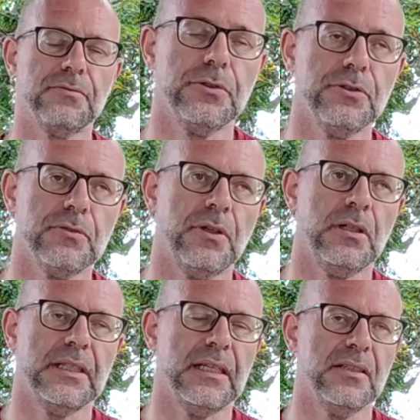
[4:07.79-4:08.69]
First of
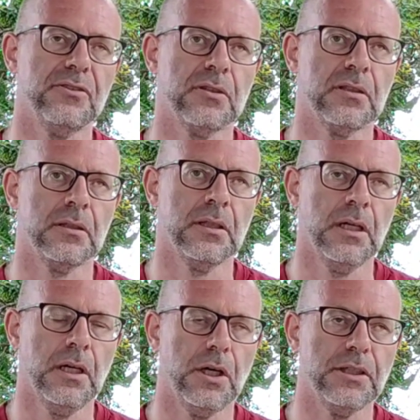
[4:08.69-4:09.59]
all, it is a
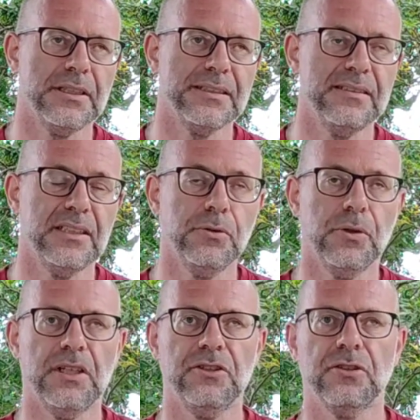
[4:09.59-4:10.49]

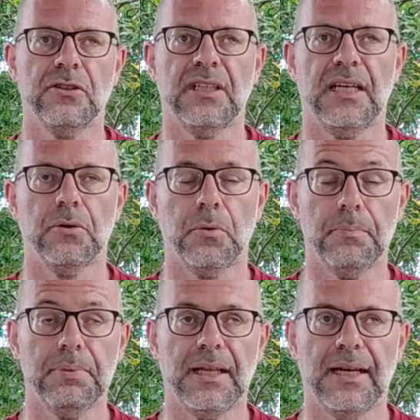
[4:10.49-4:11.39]
continuation and a
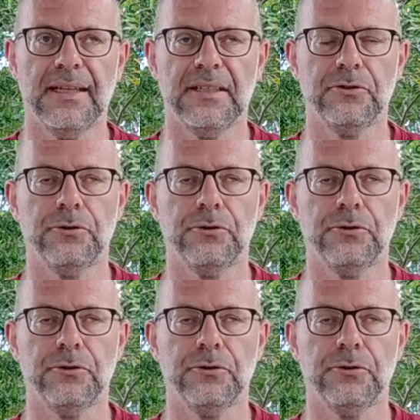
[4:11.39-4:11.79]
reply